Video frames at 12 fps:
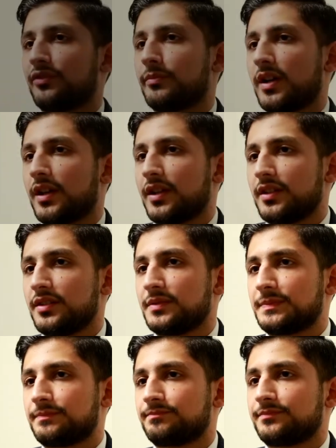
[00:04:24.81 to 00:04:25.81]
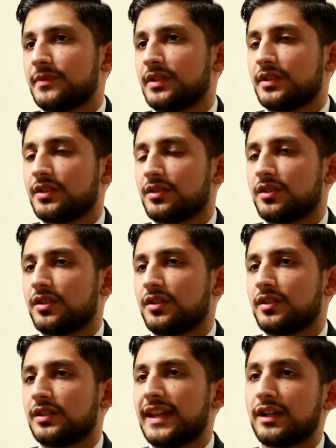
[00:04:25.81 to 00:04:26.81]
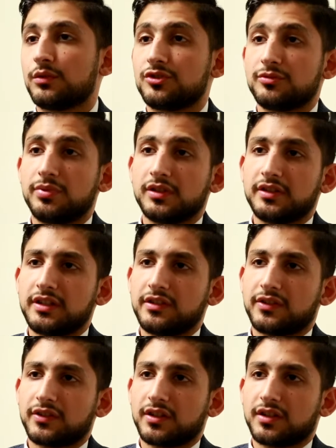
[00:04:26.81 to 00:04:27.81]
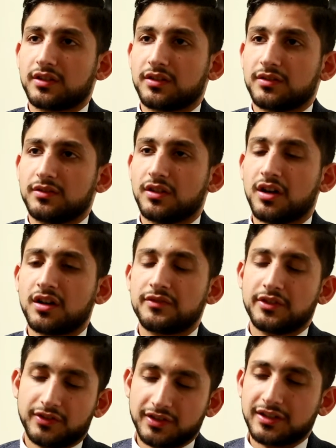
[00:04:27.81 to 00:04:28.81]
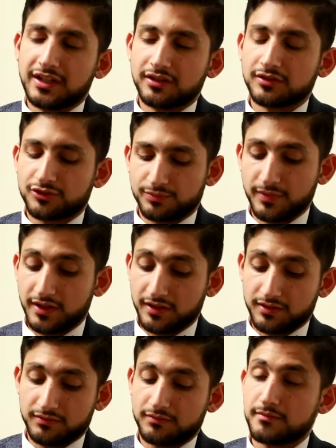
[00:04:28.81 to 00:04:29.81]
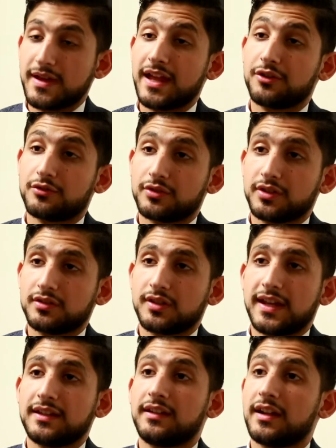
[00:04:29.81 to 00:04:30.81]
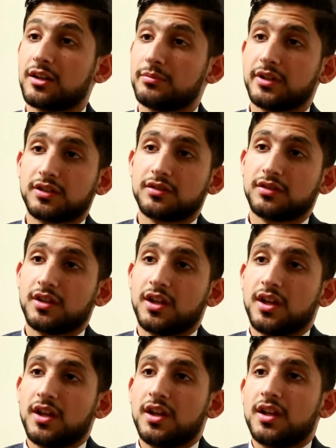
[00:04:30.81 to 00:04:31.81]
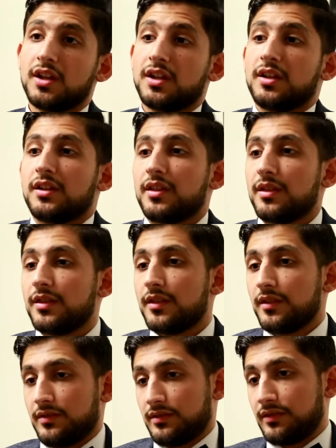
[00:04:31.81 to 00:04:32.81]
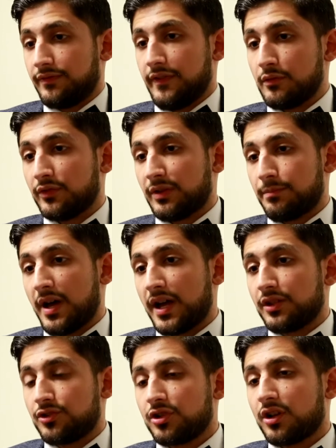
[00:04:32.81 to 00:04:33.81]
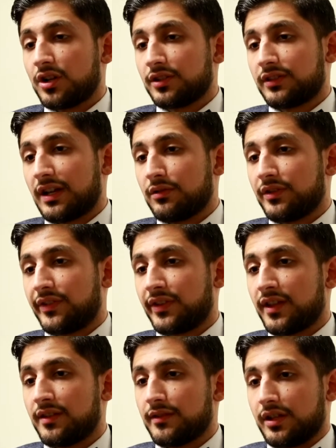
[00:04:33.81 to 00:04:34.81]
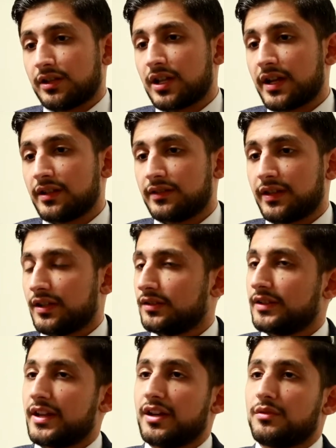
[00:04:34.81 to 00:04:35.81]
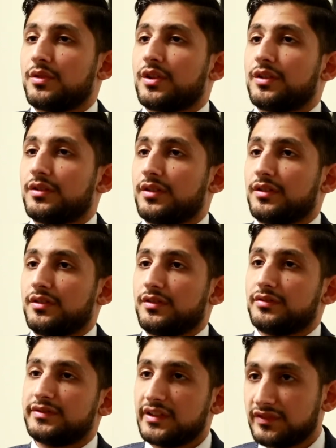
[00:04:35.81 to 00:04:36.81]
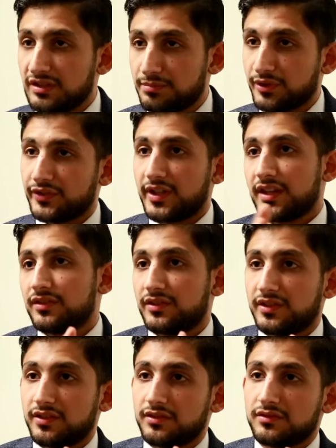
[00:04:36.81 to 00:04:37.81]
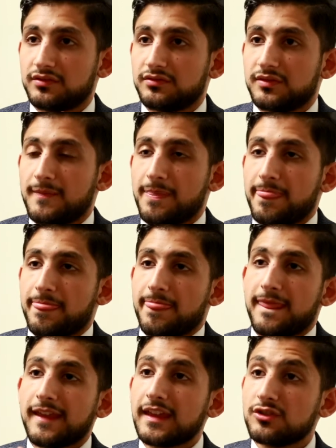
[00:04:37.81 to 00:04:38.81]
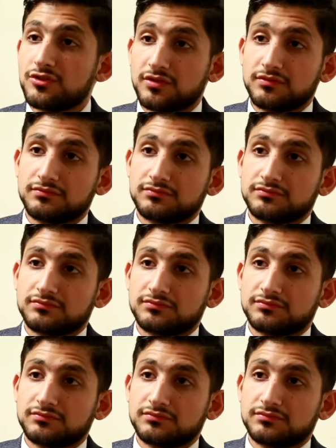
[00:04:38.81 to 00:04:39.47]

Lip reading: of my language abilities, not obviously in English, but in Mandarin and Arabic, if it was a pie chart, I would say the clientele now are 50% Asian,